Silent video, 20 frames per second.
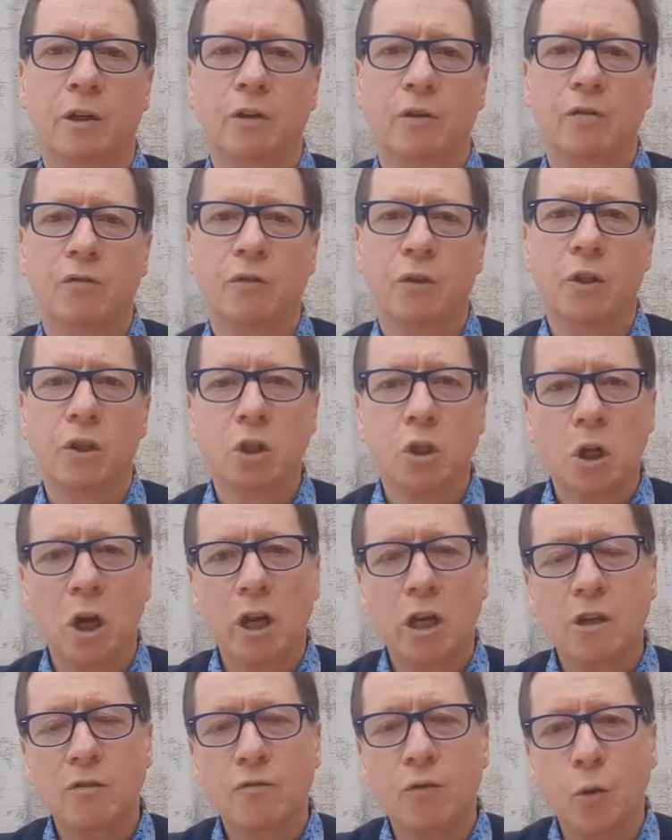for the
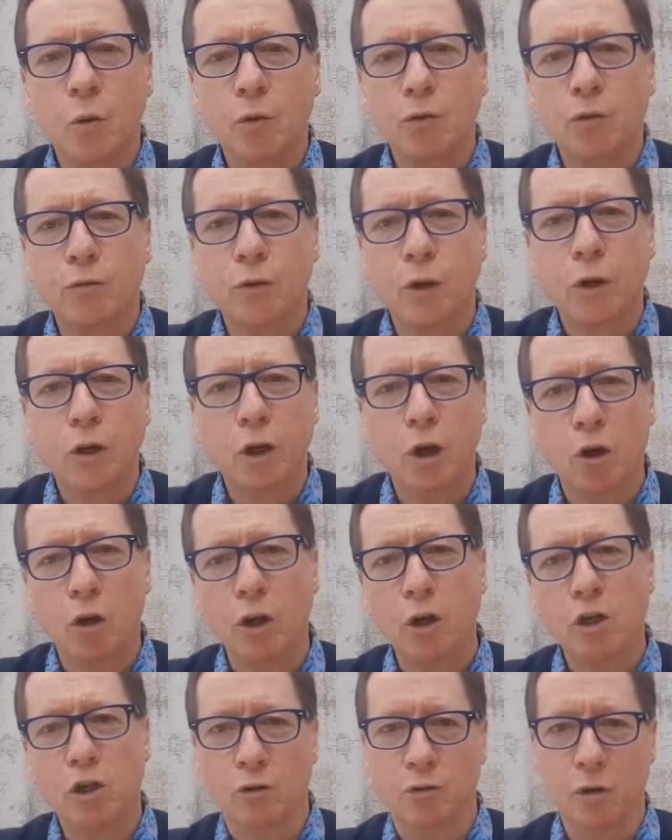shining forth of the
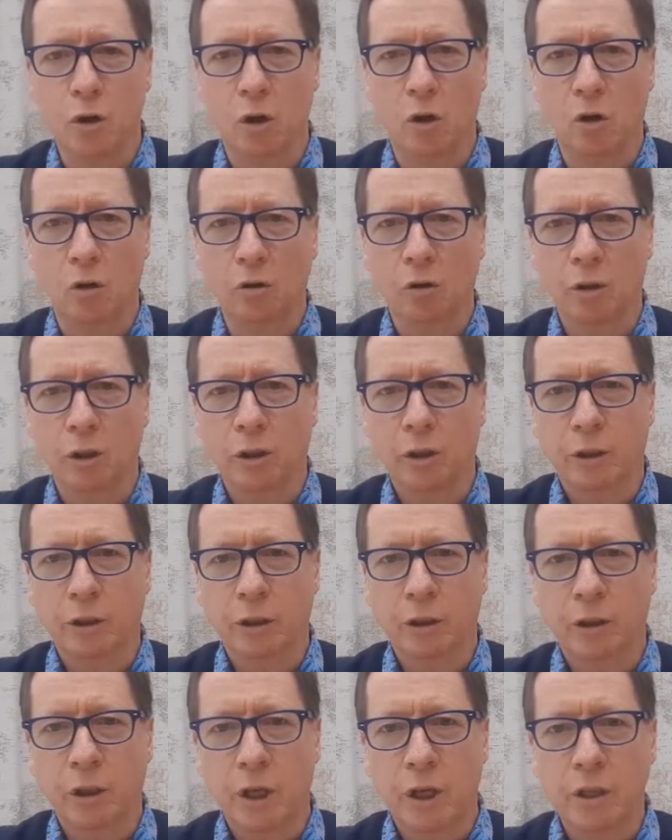knowledge of God
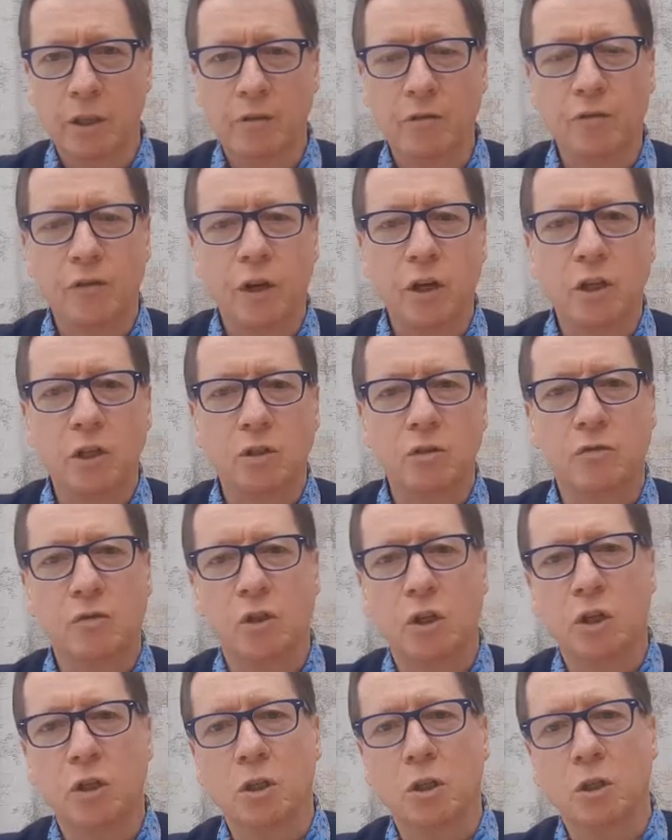in the face of
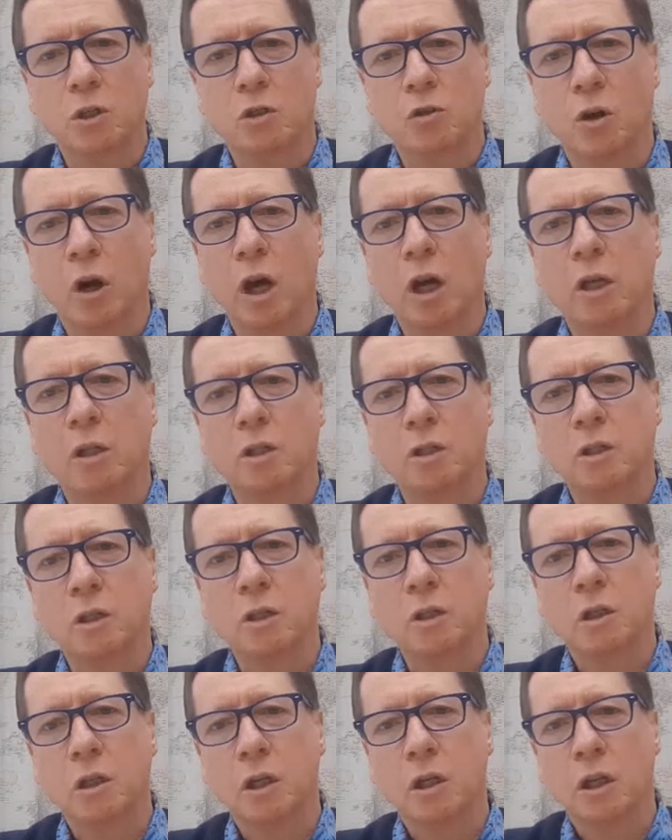Jesus
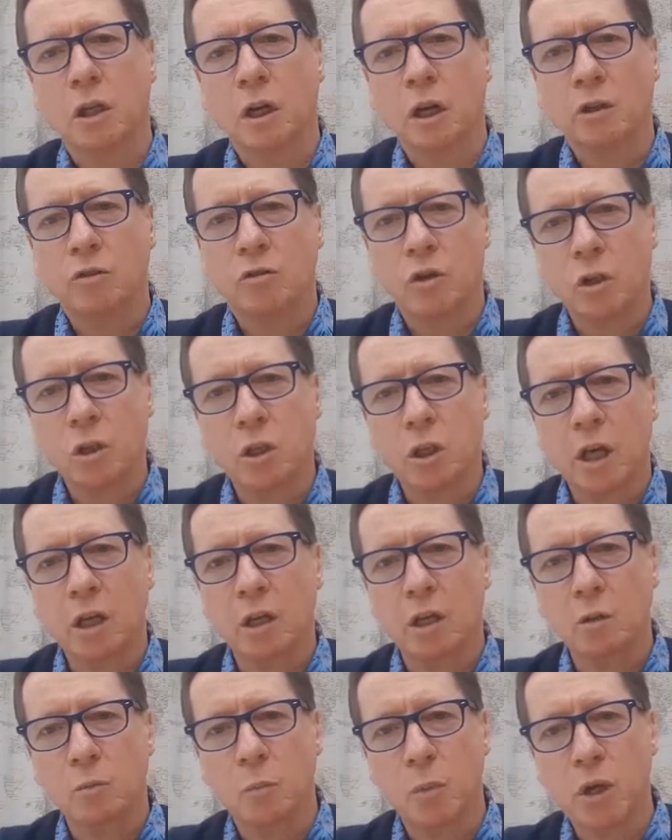Christ. I trust that
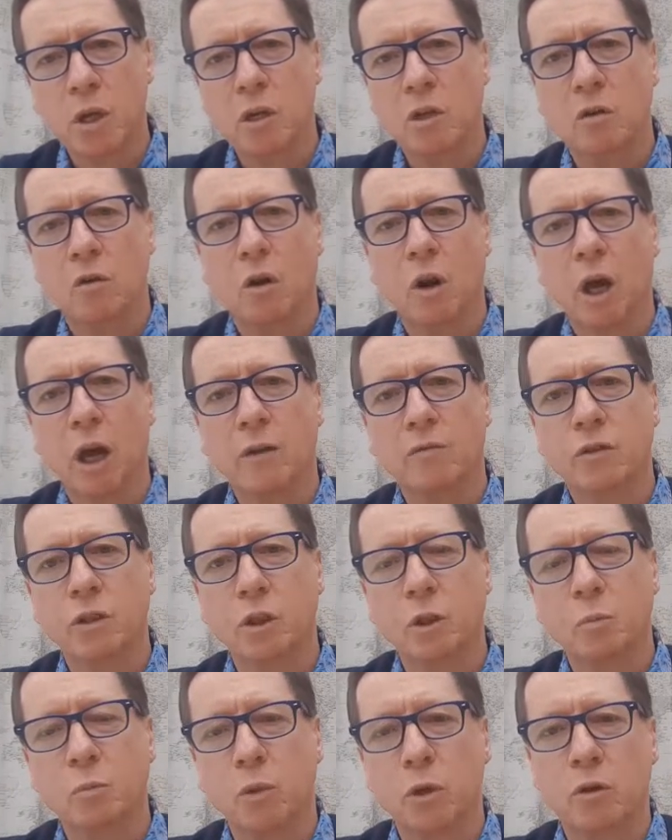has been your life's
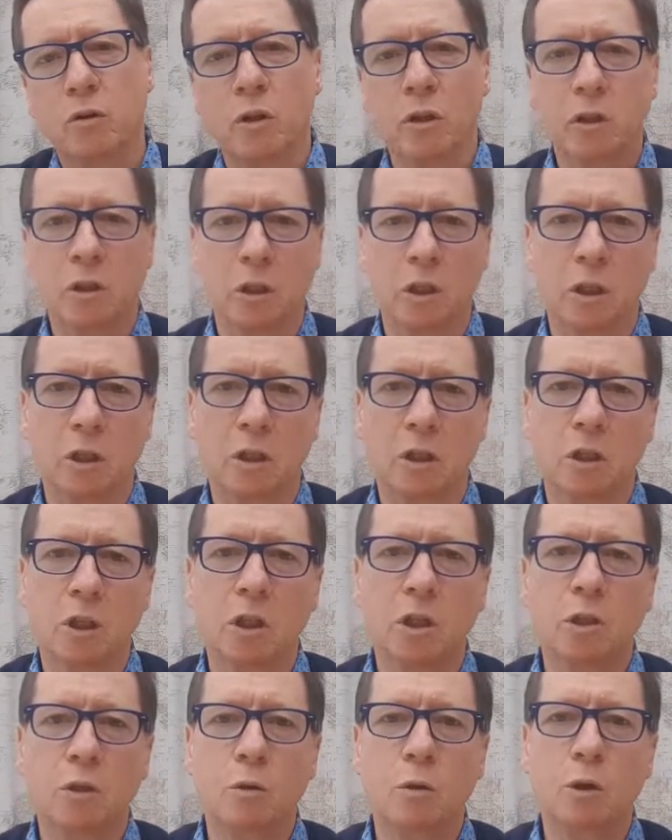experience and
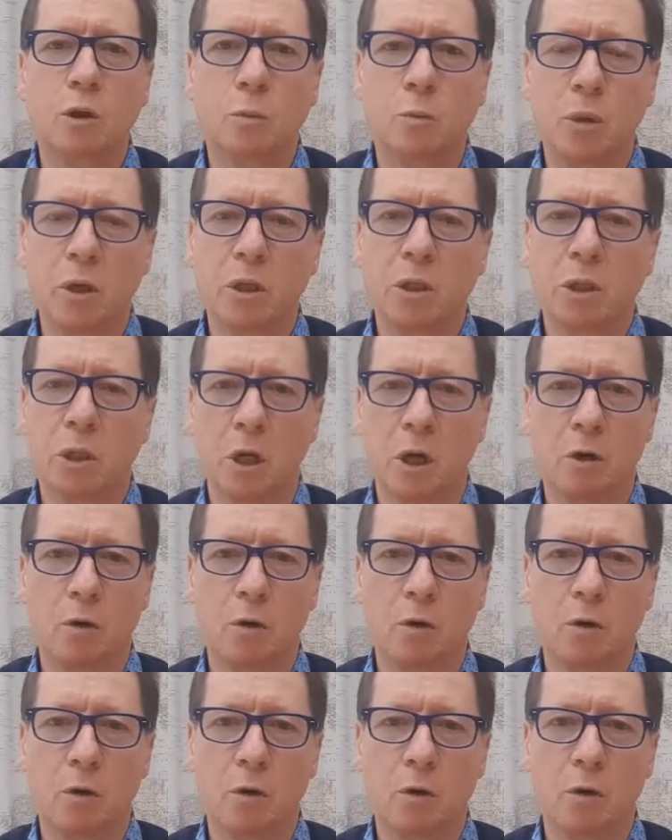continues to be so.